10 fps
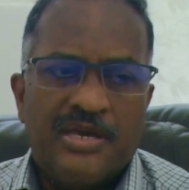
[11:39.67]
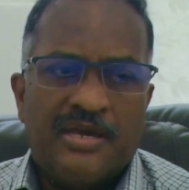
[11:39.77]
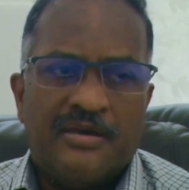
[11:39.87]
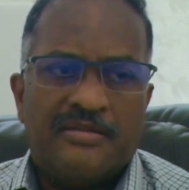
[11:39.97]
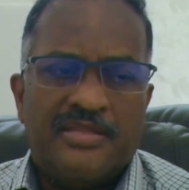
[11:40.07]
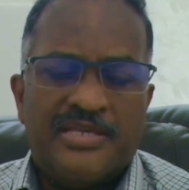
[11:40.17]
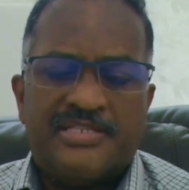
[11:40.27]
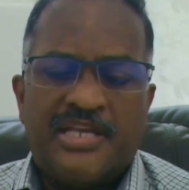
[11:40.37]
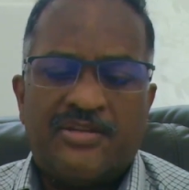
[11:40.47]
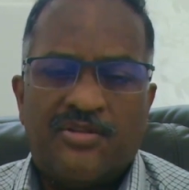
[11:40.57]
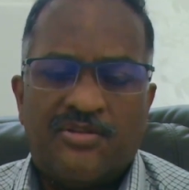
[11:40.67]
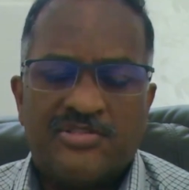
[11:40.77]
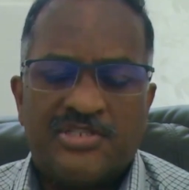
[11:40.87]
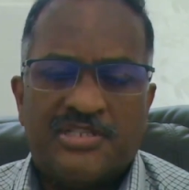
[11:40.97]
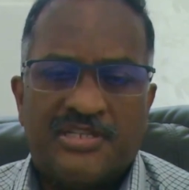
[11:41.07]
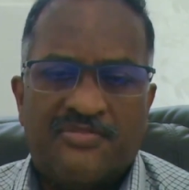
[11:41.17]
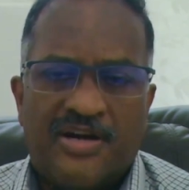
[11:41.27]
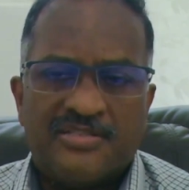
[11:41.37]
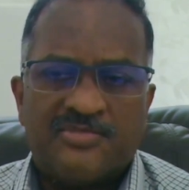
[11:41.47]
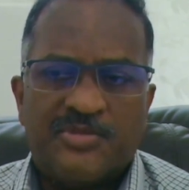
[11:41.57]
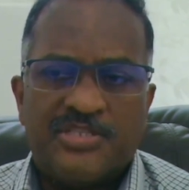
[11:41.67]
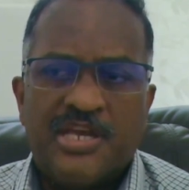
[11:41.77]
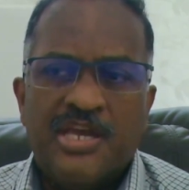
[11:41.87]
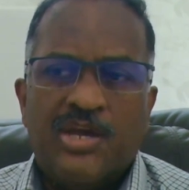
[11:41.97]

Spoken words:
There's technological advancements.